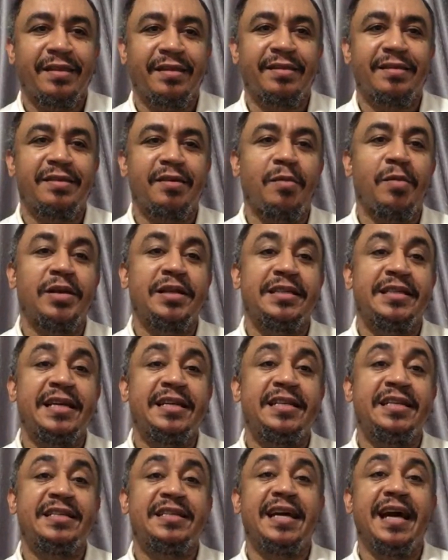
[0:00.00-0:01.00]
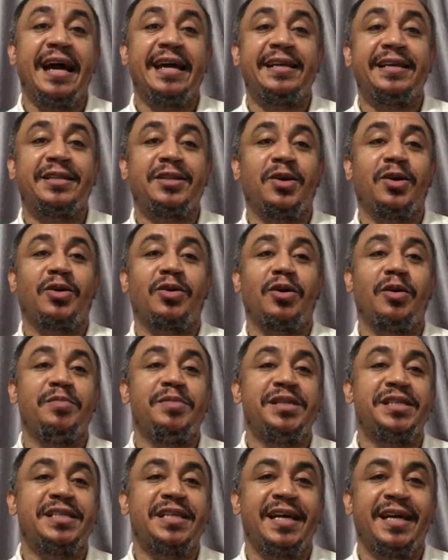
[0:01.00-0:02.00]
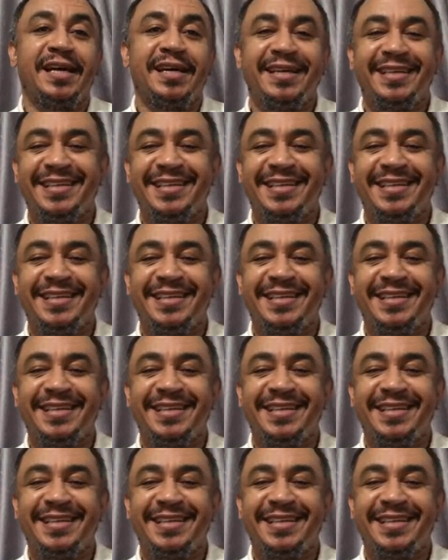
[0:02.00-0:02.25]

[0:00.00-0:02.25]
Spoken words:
Somebody say this guy they talk rubbish, eh?